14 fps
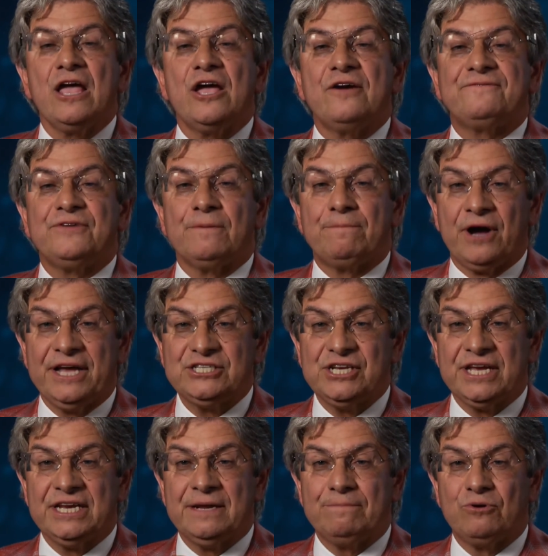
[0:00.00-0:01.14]
If you're
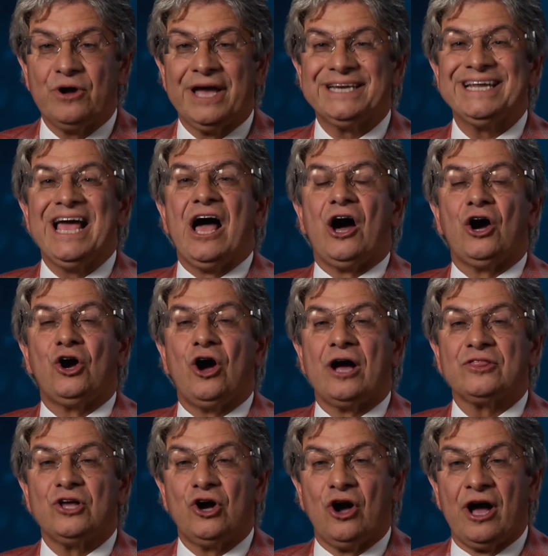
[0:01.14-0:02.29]
placing an implant along
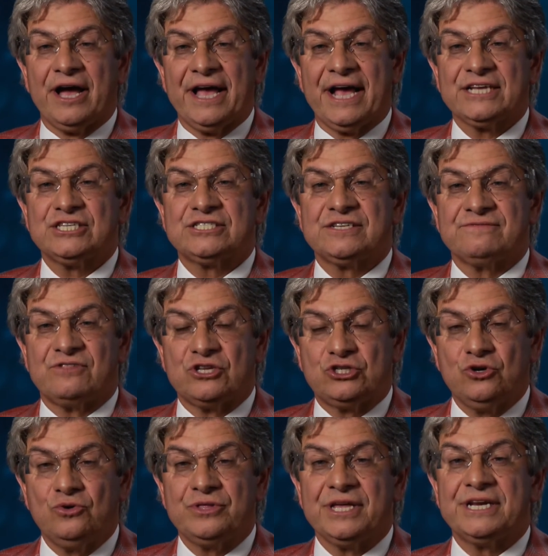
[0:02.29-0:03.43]
the long axis of the
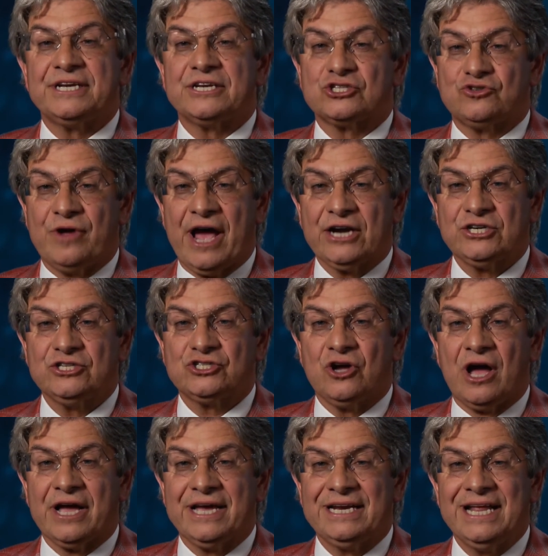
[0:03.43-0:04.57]
tooth in an extraction
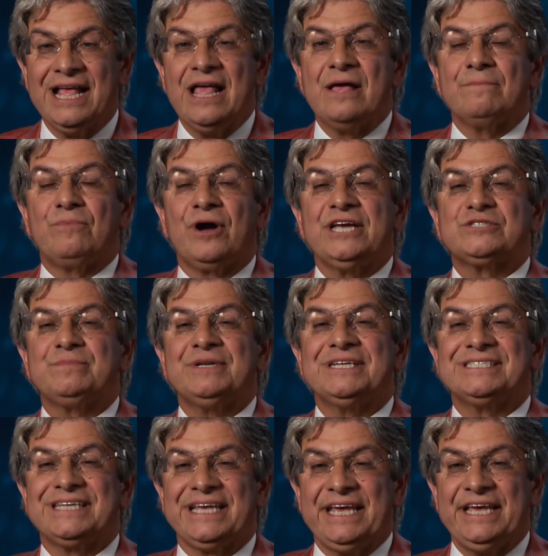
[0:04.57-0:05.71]
socket, placement
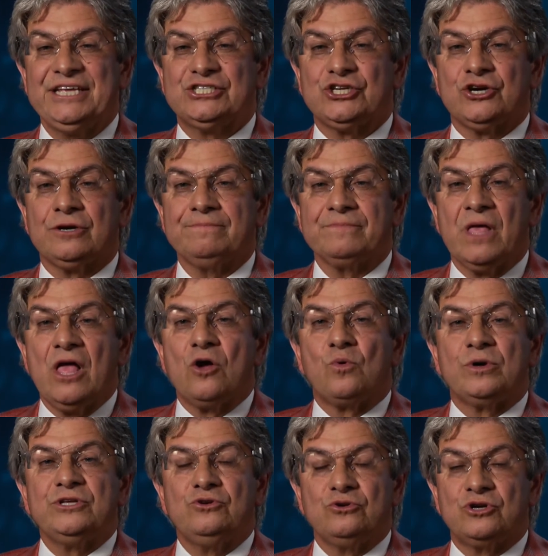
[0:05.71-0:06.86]
is easier
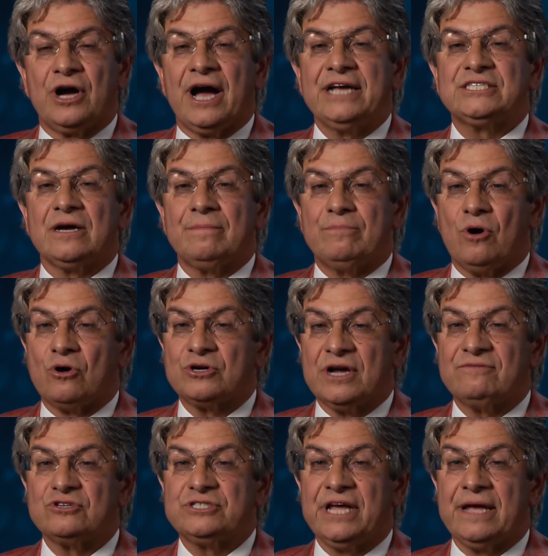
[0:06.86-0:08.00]
when you utilize a
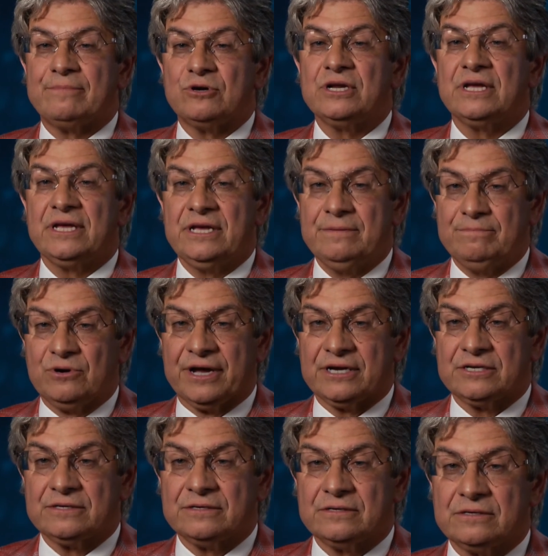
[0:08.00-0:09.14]
bone-level tapered implant.